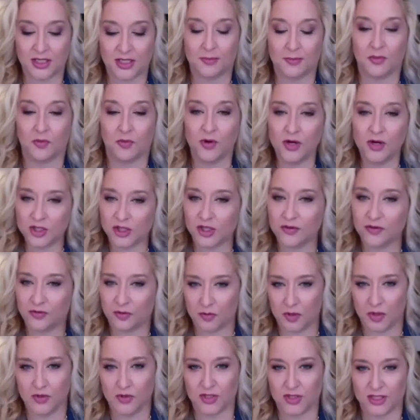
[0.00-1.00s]
And I'm originally
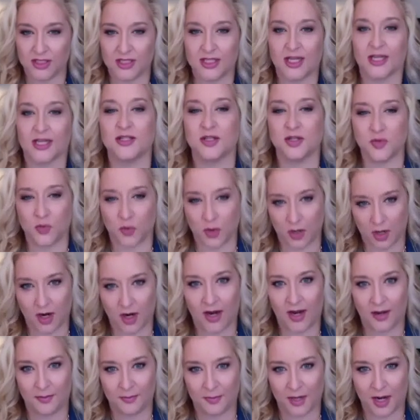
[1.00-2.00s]
from Houston, Texas, where
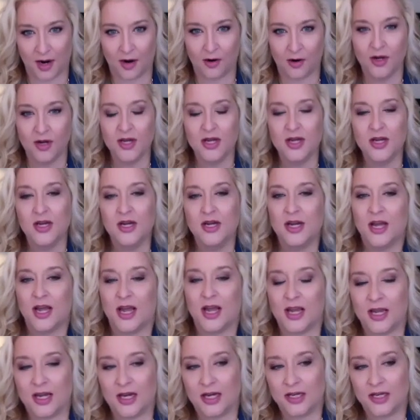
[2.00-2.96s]
I am now. Okay.